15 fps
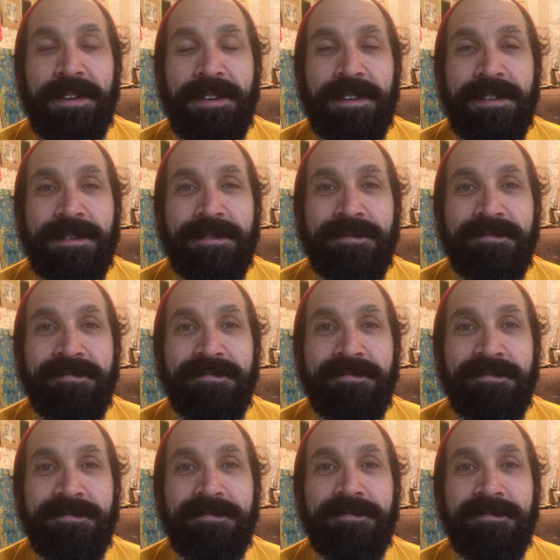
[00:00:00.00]

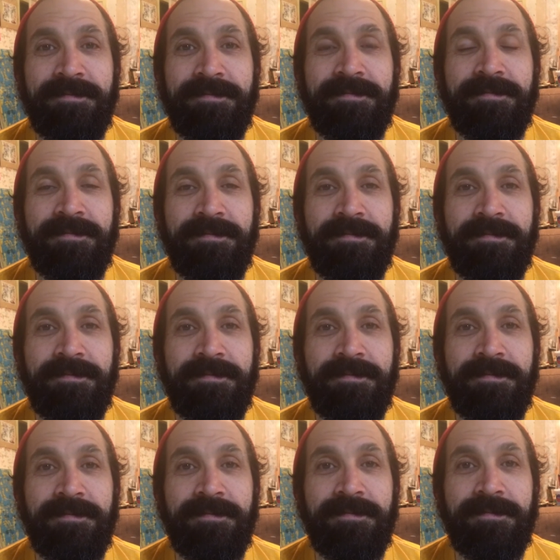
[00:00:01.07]

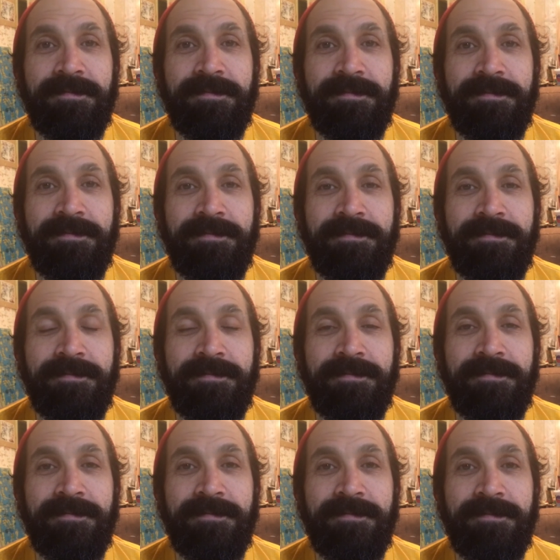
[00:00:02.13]

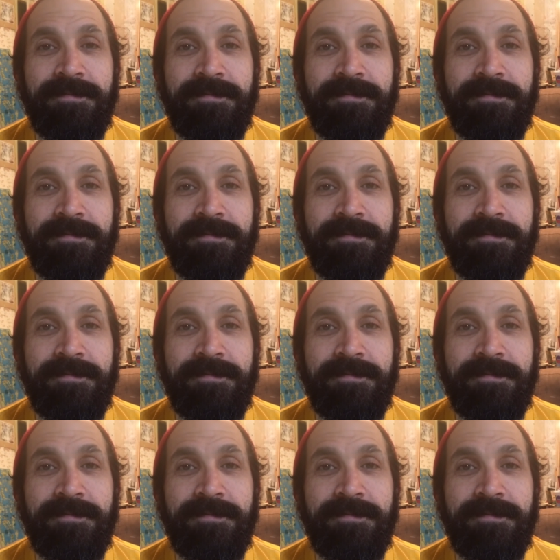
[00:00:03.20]
(silence)